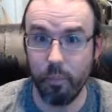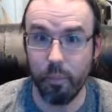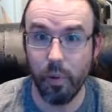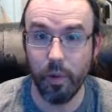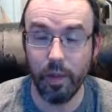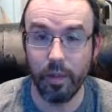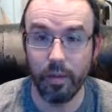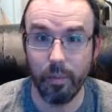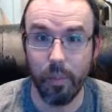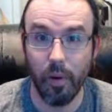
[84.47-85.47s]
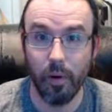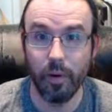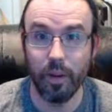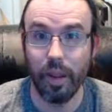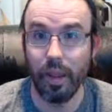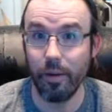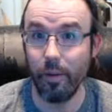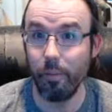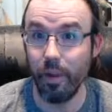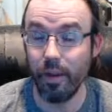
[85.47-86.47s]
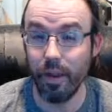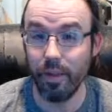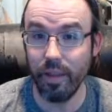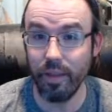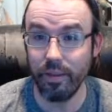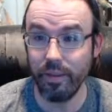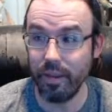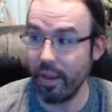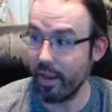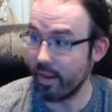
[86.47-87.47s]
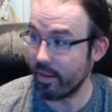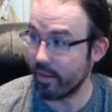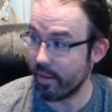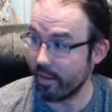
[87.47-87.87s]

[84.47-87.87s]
pulling things apart and unplugging things and